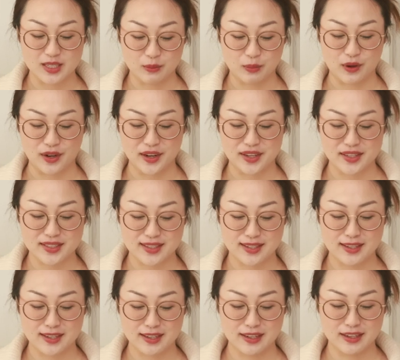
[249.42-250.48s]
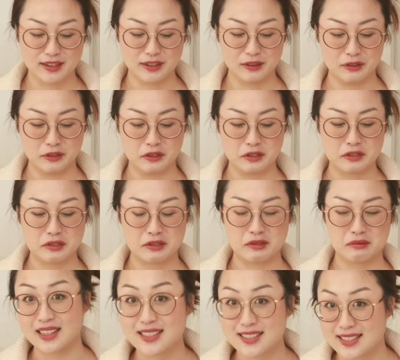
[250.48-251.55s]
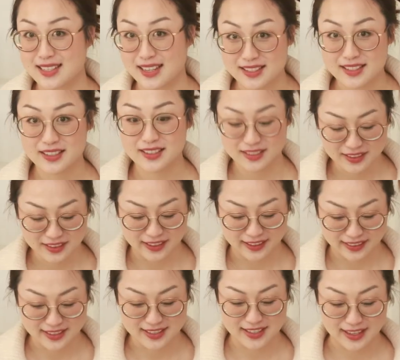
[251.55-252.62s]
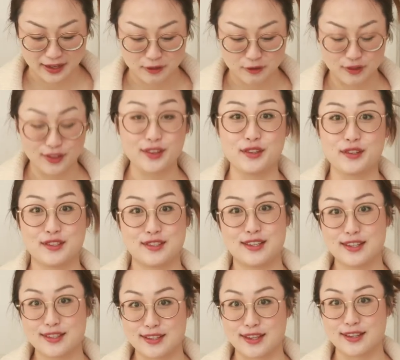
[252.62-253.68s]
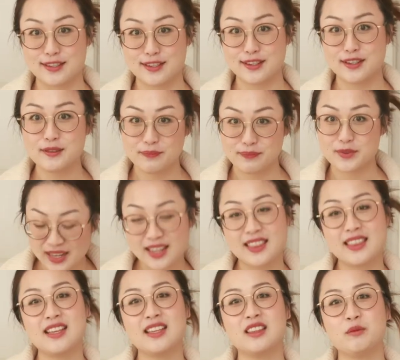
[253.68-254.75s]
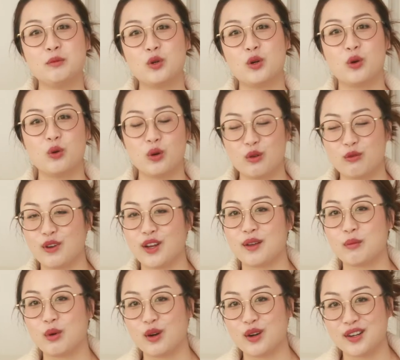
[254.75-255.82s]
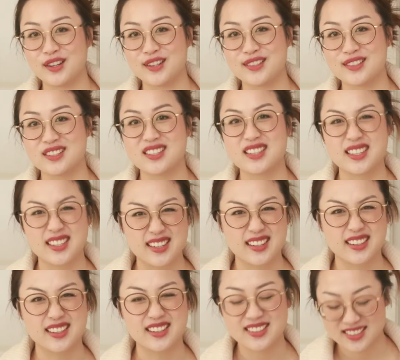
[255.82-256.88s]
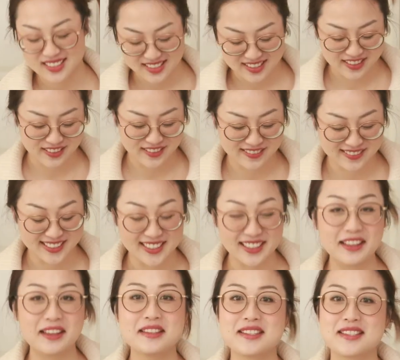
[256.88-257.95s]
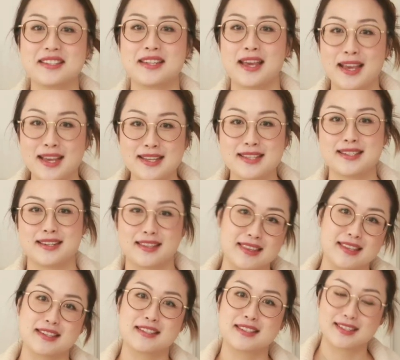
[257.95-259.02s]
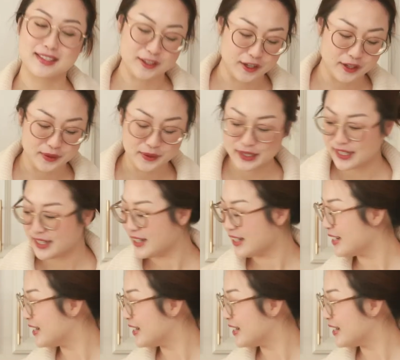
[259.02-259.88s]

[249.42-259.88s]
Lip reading: surprised he looks like Santa. Like, this actually looks like Santa. And I think the more horrifying part is eating it. So let's taste this, shall we?